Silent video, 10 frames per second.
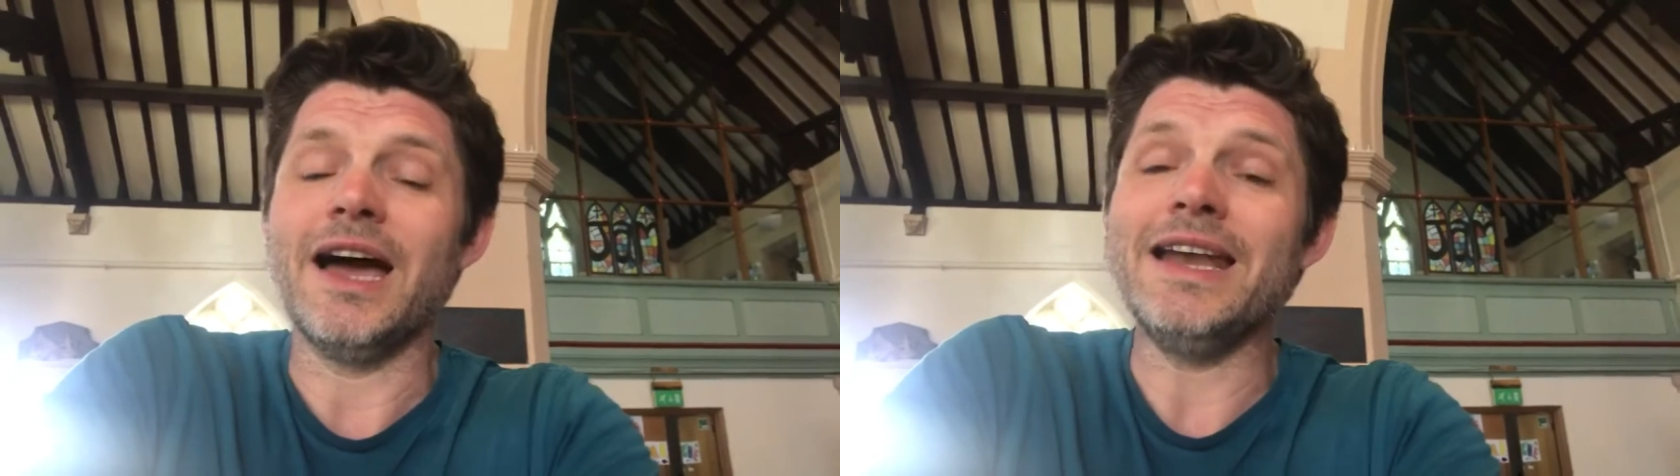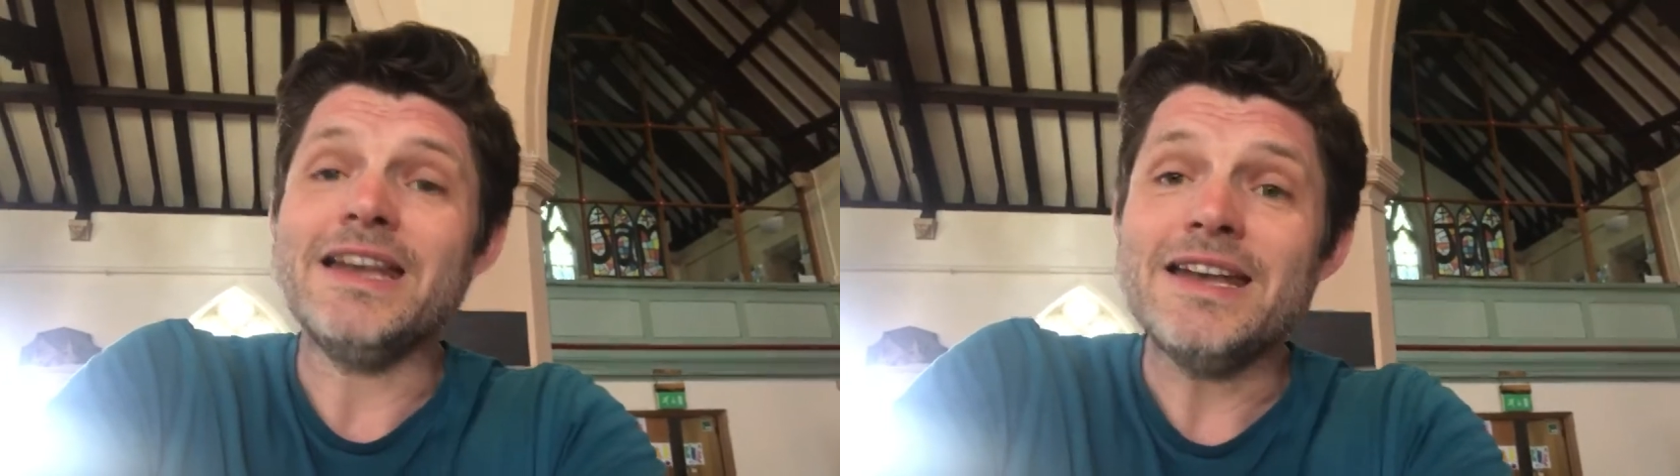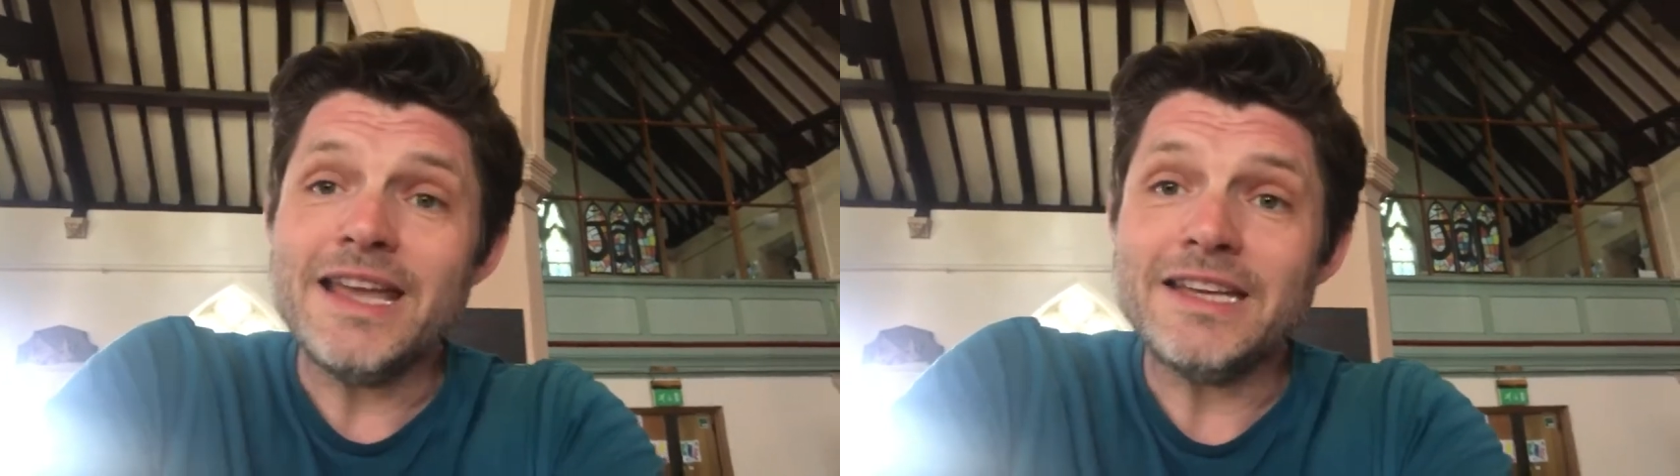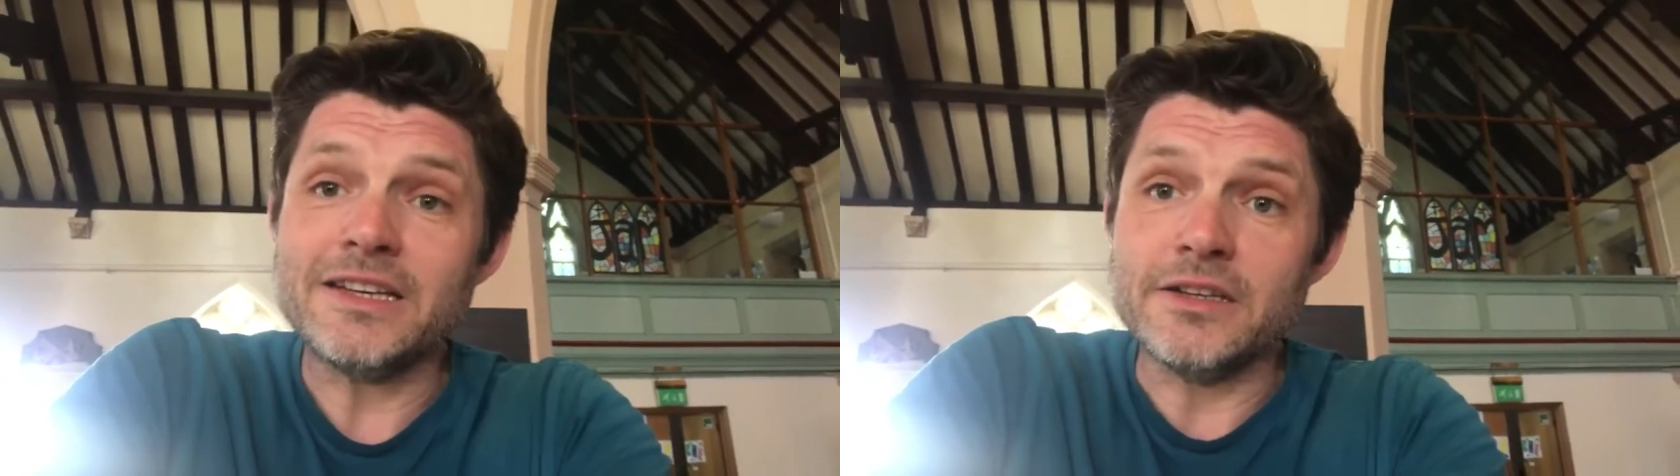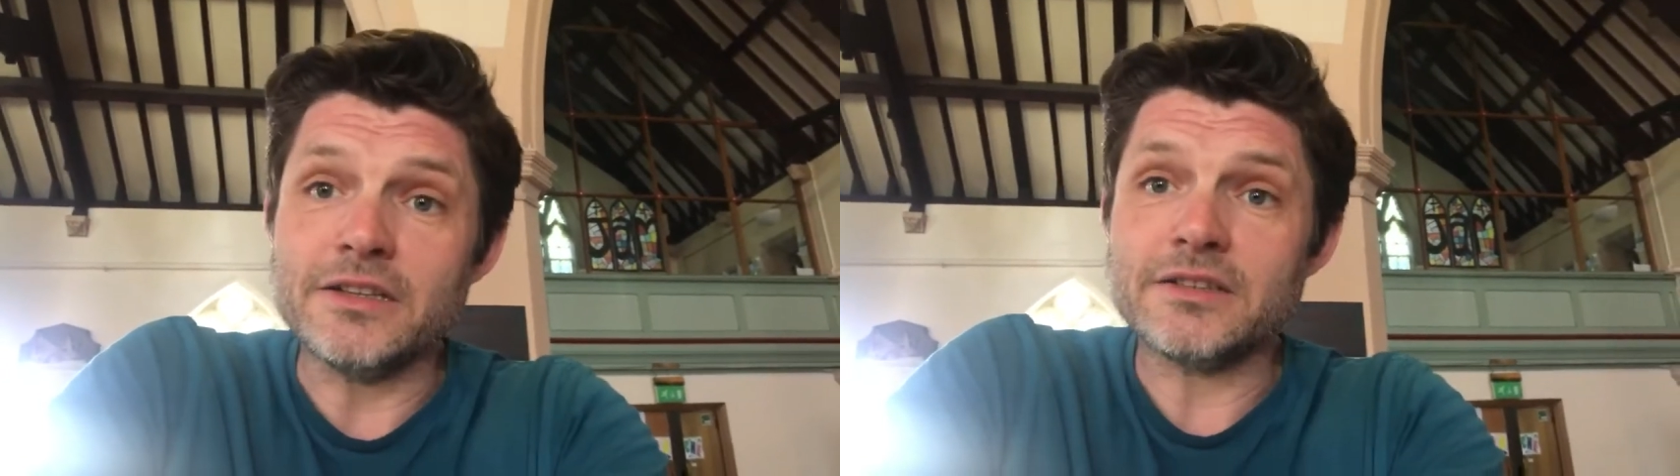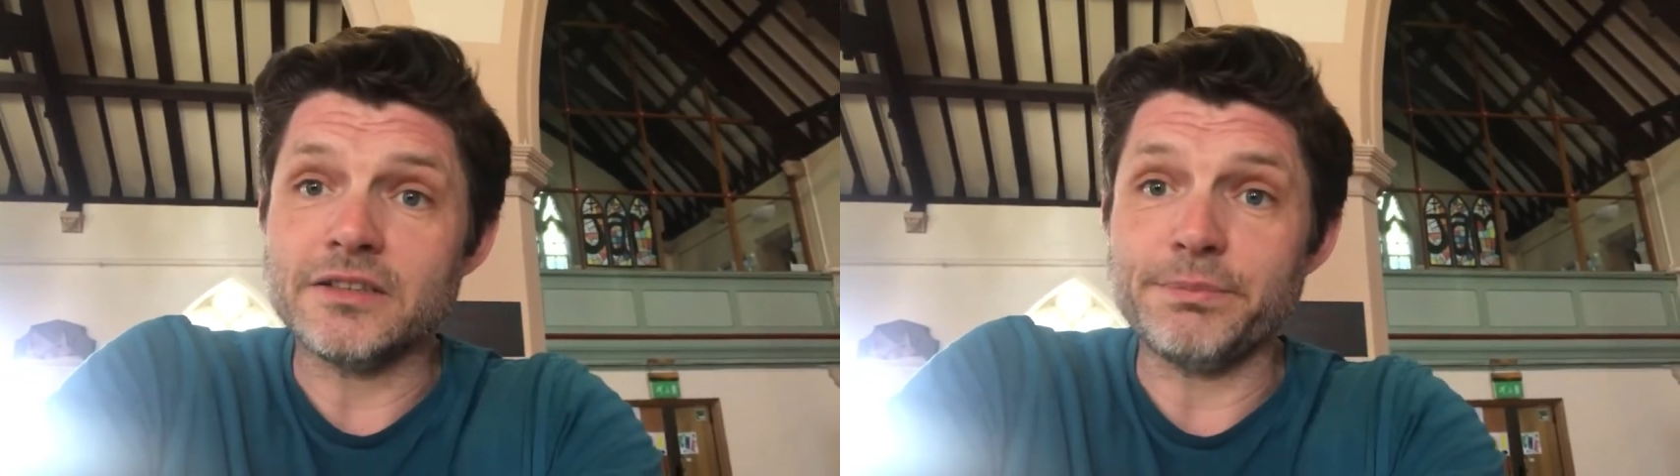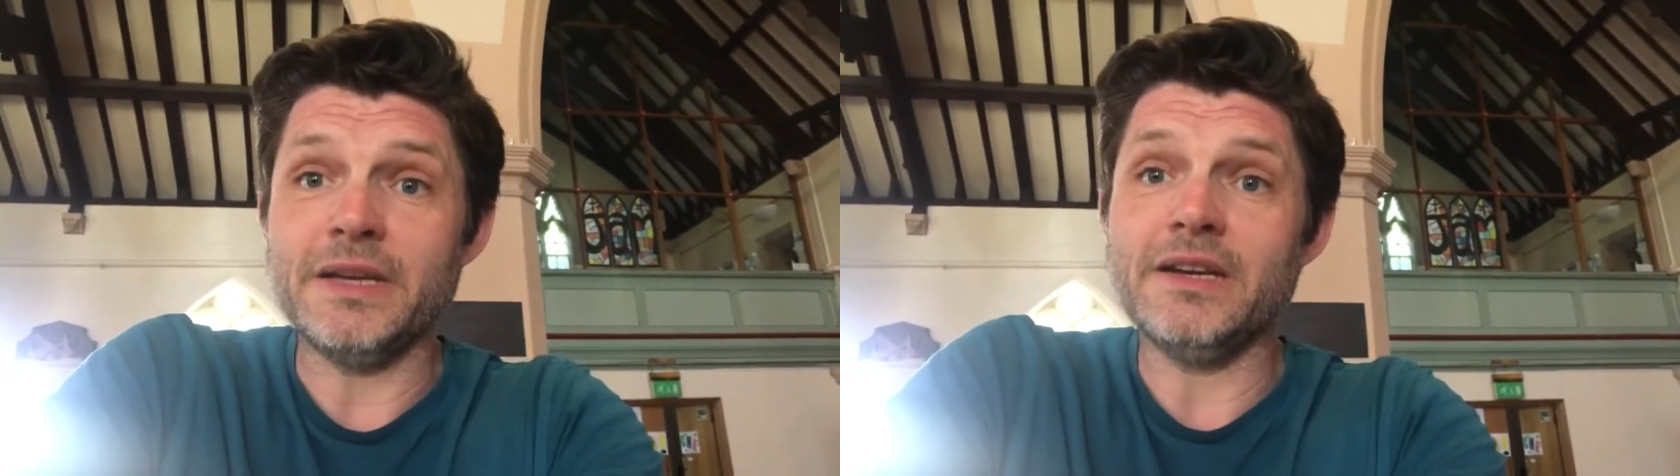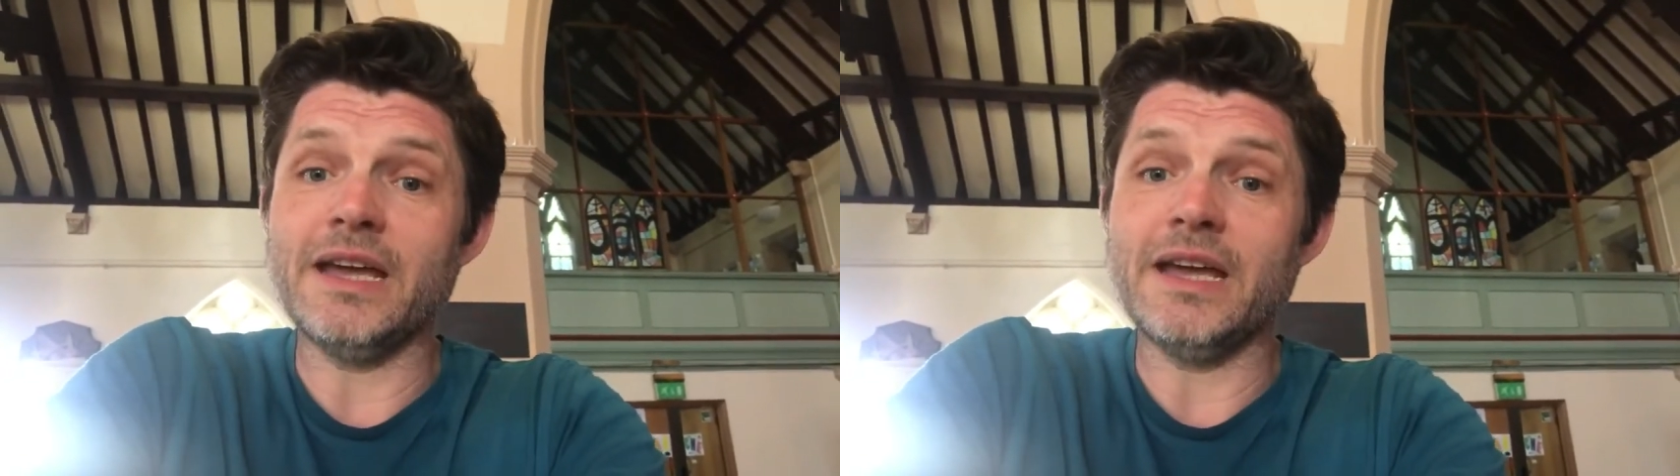nakedness has been